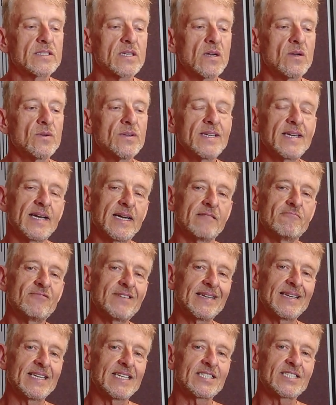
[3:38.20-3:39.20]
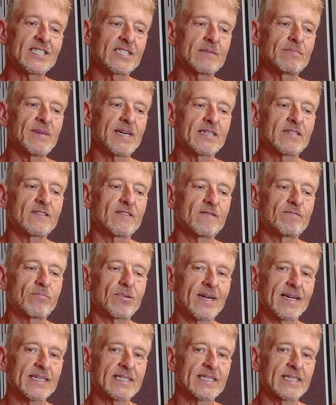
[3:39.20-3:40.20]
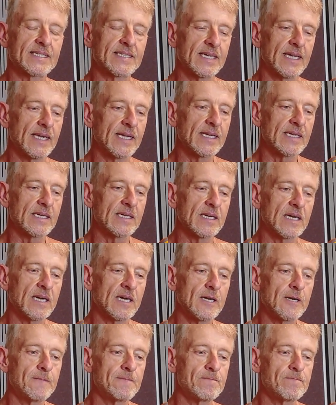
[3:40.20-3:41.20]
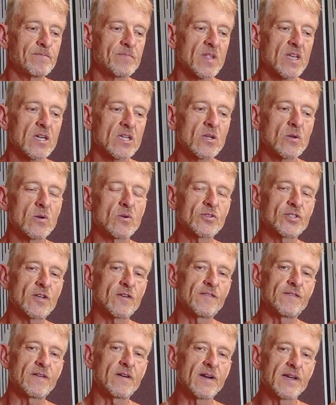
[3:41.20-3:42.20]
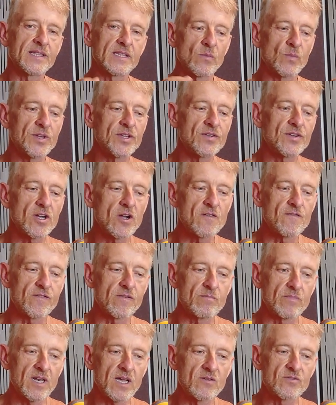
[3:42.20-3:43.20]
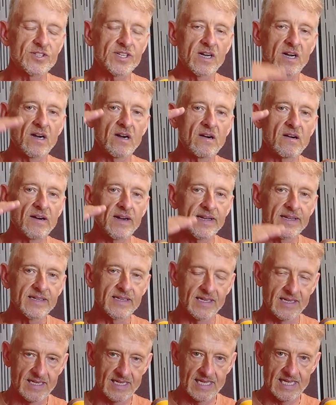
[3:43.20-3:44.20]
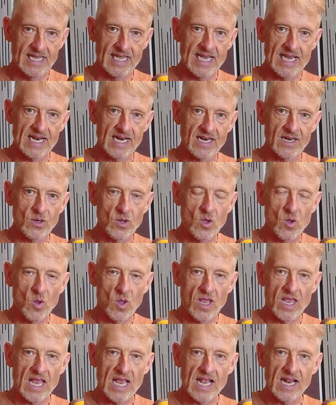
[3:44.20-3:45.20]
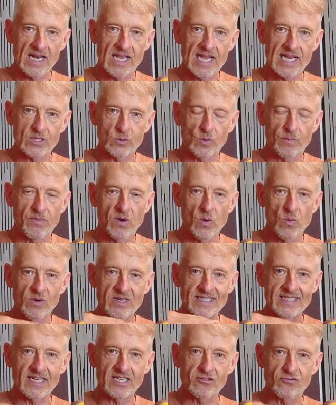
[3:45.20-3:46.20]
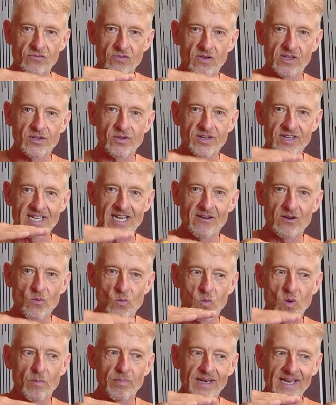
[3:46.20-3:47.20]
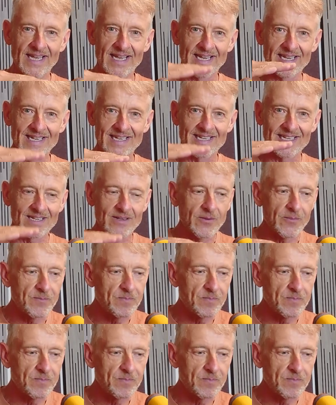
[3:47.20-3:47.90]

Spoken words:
So yeah, really it's just a matter of practicing. You'll also find that when you go from low to high, it'll get to a point where you can hear it wobbling.